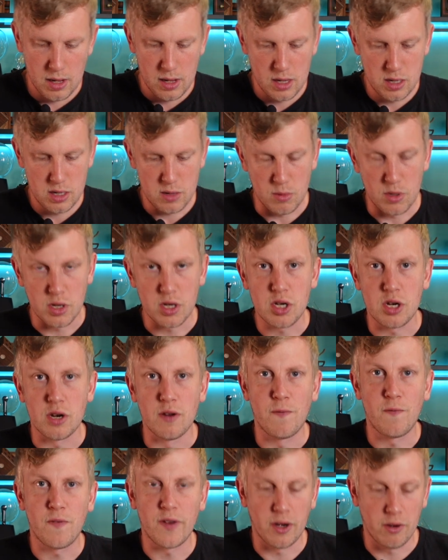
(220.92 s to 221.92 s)
So I'm just trying
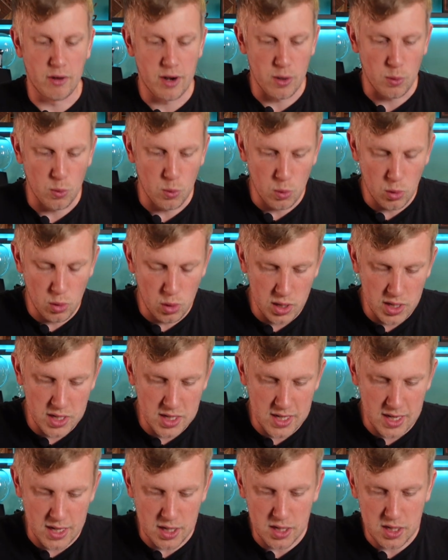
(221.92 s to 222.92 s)
to figure out what is
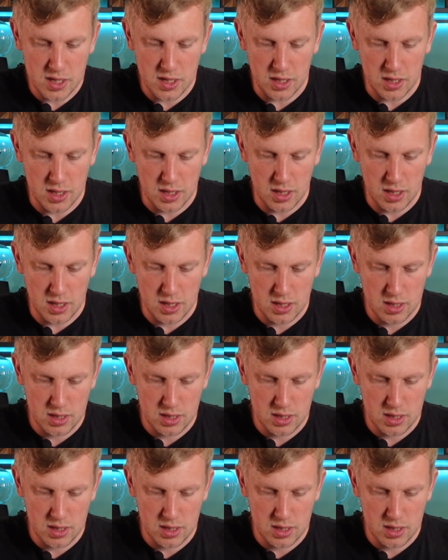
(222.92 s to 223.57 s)
actually